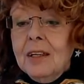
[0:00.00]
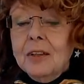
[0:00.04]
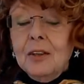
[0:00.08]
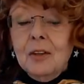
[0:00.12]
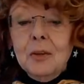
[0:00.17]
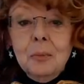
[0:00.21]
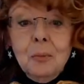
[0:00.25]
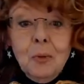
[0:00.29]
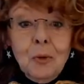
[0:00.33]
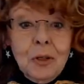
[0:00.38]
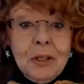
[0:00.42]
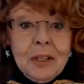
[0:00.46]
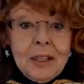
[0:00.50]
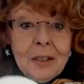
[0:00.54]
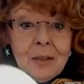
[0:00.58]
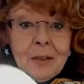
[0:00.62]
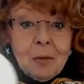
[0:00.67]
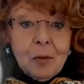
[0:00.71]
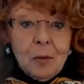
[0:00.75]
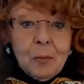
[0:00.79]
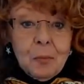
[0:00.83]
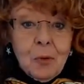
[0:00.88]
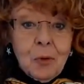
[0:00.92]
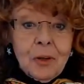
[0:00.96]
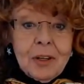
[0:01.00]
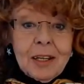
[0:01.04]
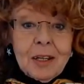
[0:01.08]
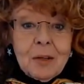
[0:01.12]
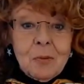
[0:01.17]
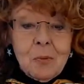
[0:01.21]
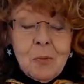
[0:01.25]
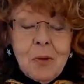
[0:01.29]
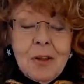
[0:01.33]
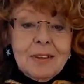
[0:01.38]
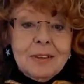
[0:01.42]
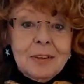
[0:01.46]
Good morning
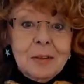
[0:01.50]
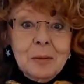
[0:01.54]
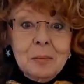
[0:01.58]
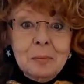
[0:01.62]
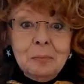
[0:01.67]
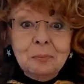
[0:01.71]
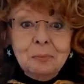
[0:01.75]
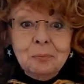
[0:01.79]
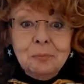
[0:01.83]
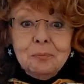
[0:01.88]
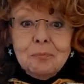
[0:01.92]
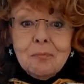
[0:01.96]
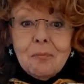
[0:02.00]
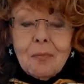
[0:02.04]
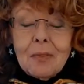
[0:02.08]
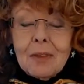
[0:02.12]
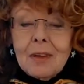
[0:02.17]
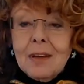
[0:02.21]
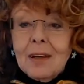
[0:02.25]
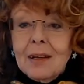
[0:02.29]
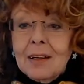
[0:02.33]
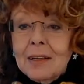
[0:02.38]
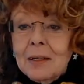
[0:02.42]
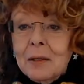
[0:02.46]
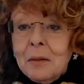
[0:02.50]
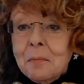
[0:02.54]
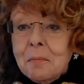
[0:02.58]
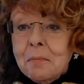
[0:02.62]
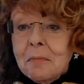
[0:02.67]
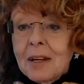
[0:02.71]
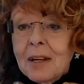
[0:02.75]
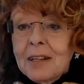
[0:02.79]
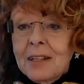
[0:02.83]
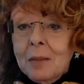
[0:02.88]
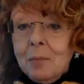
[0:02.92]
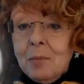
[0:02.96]
and welcome.
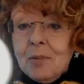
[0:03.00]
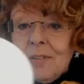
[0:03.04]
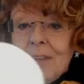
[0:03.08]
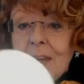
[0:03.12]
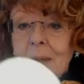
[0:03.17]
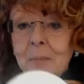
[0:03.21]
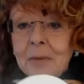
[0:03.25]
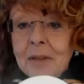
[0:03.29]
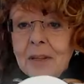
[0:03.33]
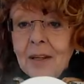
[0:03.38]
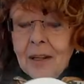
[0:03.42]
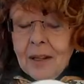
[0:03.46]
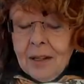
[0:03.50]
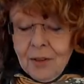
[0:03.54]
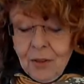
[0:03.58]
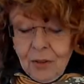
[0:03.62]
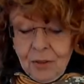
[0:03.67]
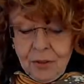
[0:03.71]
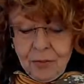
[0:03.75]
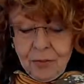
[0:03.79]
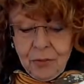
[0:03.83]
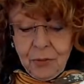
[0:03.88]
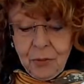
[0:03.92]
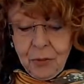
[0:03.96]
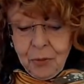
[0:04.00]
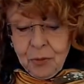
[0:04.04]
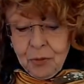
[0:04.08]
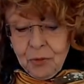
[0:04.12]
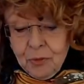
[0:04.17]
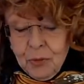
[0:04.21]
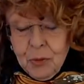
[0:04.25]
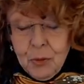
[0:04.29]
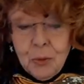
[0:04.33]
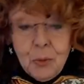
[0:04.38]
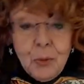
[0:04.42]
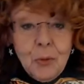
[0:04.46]
My name is Abby Haggard, for
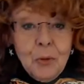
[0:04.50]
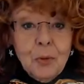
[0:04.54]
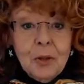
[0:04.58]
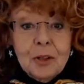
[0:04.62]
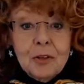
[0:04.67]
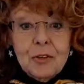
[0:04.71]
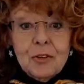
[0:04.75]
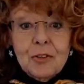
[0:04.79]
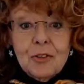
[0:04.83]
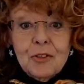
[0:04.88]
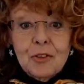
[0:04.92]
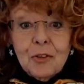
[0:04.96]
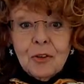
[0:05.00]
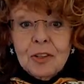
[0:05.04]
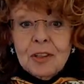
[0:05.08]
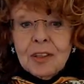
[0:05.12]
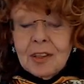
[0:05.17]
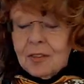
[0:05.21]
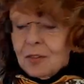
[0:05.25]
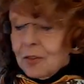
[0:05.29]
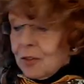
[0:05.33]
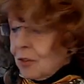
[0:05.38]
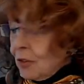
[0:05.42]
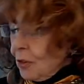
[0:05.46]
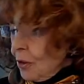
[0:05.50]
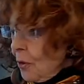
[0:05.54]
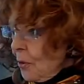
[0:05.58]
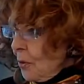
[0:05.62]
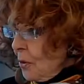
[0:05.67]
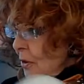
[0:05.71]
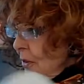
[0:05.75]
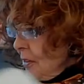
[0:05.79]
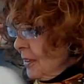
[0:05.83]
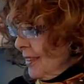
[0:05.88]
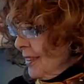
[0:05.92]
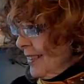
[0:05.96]
those of you who are just joining the
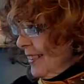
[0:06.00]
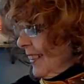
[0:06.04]
show.